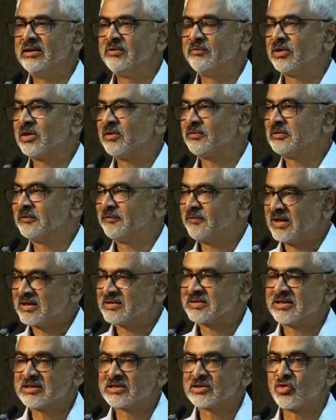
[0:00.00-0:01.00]
in one of the
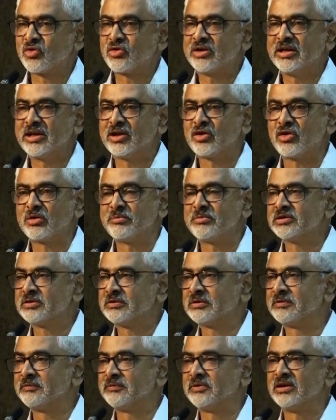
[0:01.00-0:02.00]
fastest growing economies
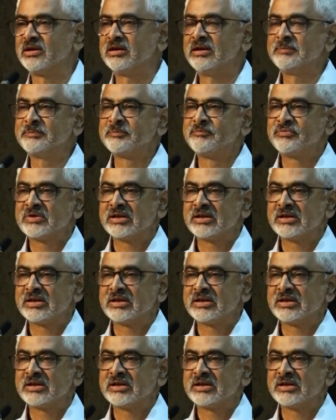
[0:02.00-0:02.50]
of the world.